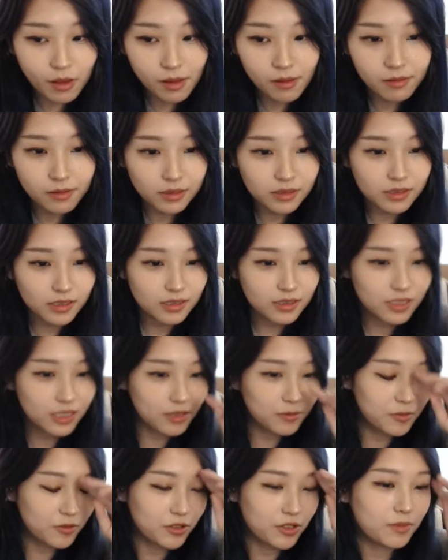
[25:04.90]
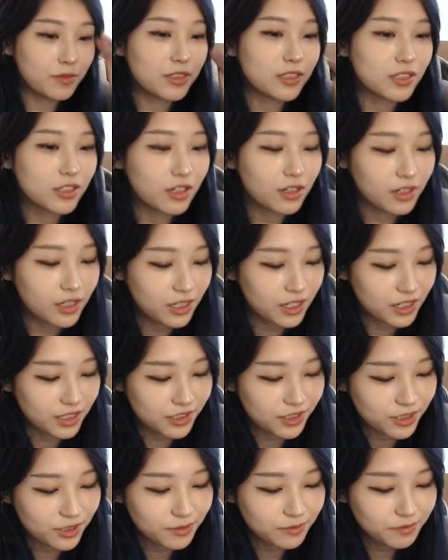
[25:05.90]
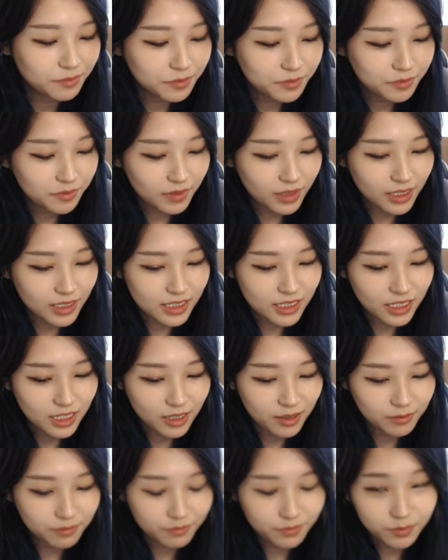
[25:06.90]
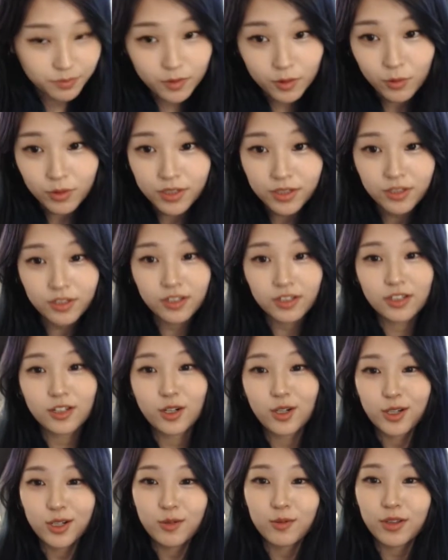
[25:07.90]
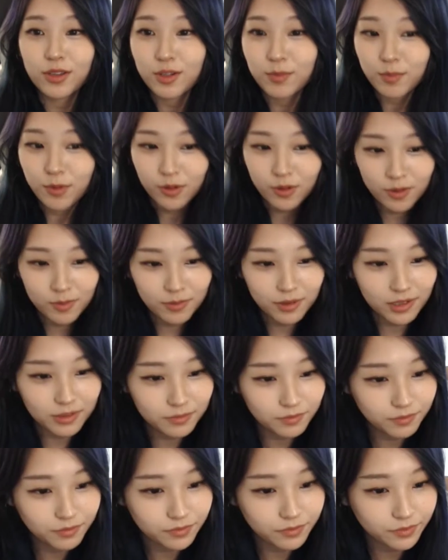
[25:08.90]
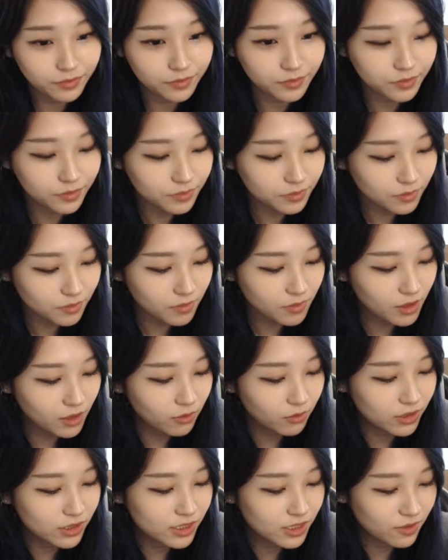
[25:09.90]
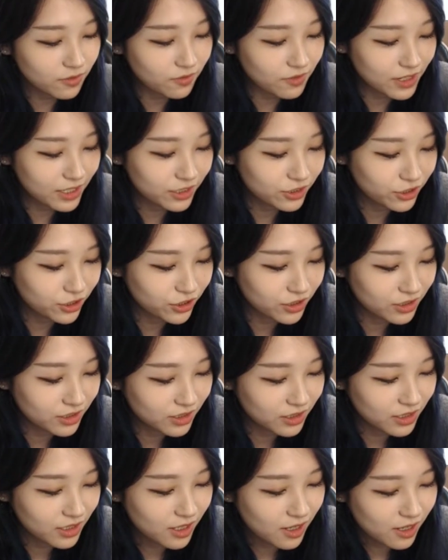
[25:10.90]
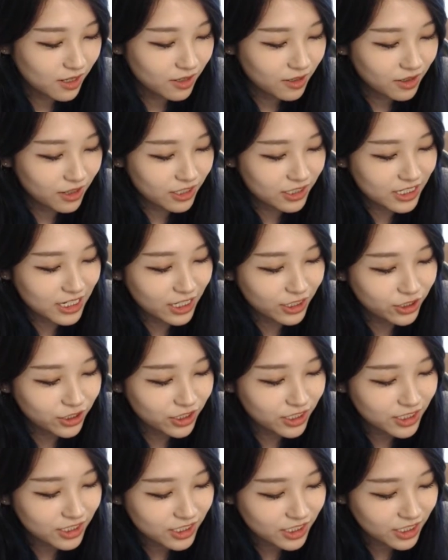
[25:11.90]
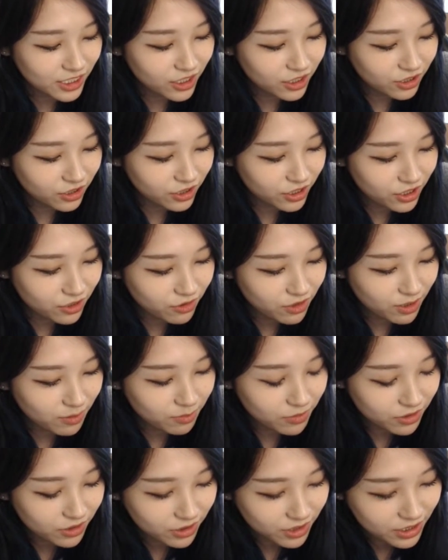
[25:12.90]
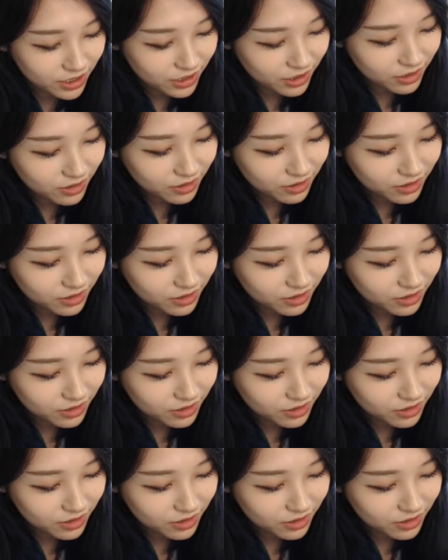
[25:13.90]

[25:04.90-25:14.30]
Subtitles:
That sounds like a Pokemon song. It is. It's when you cook curry with your Pokemon. Where's the veg? There's actually a singular cucumber here.